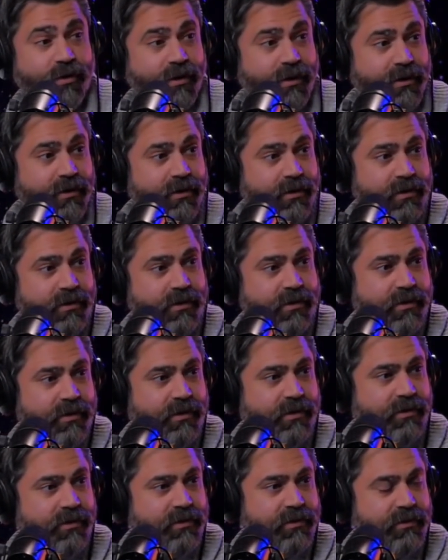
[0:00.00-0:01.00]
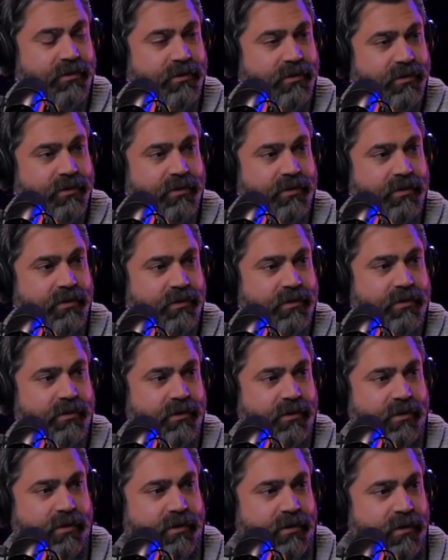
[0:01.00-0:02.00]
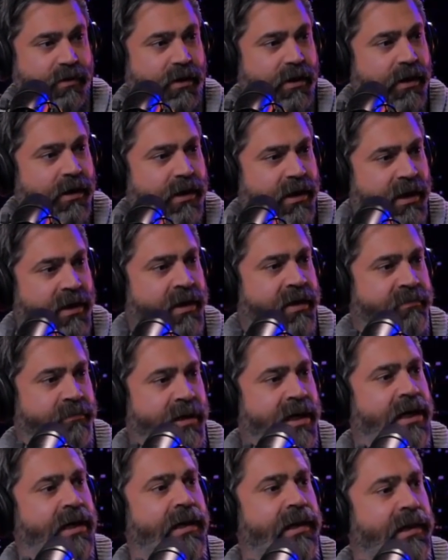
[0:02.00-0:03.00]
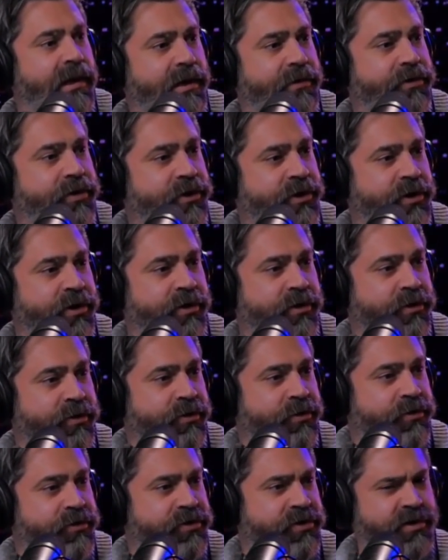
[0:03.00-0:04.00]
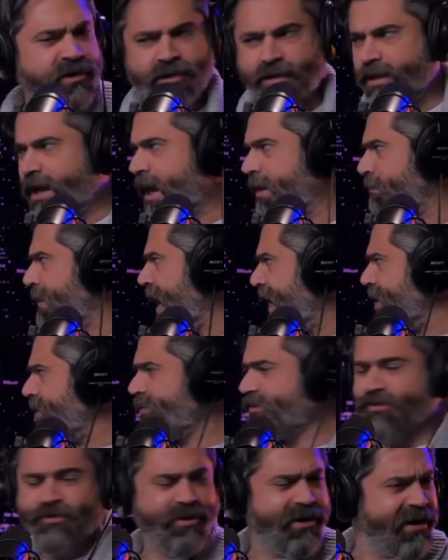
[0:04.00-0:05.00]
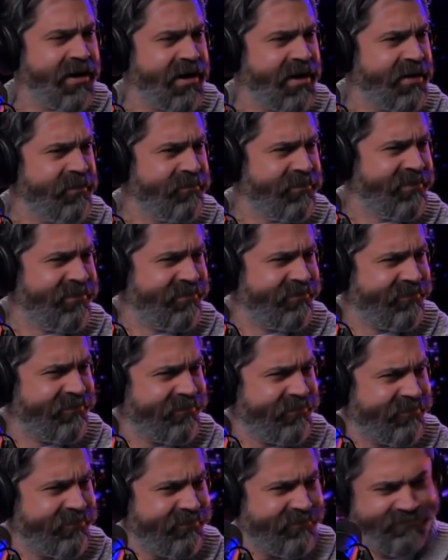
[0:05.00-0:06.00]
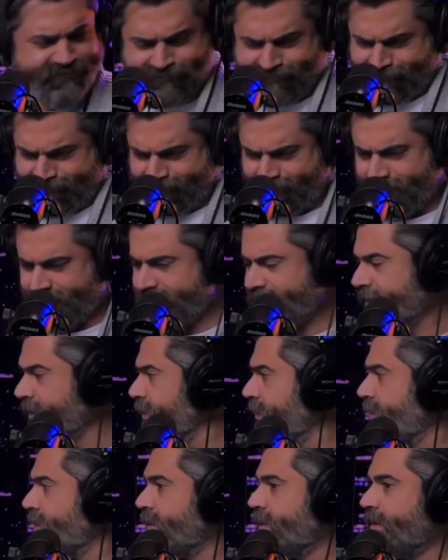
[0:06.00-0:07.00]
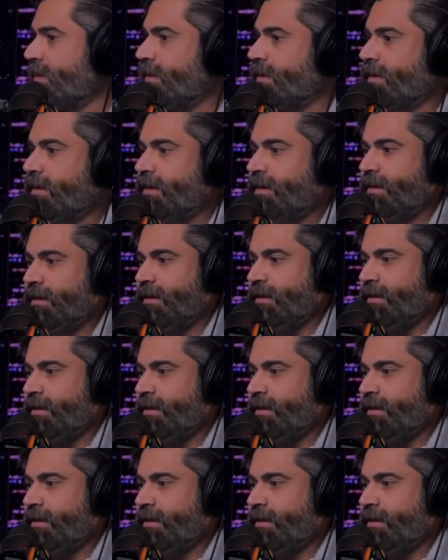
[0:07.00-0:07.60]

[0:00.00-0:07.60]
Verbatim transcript: ad in the middle of the news video. Come in on. the middle of the news on my stream. Do the comedians get any of that money or?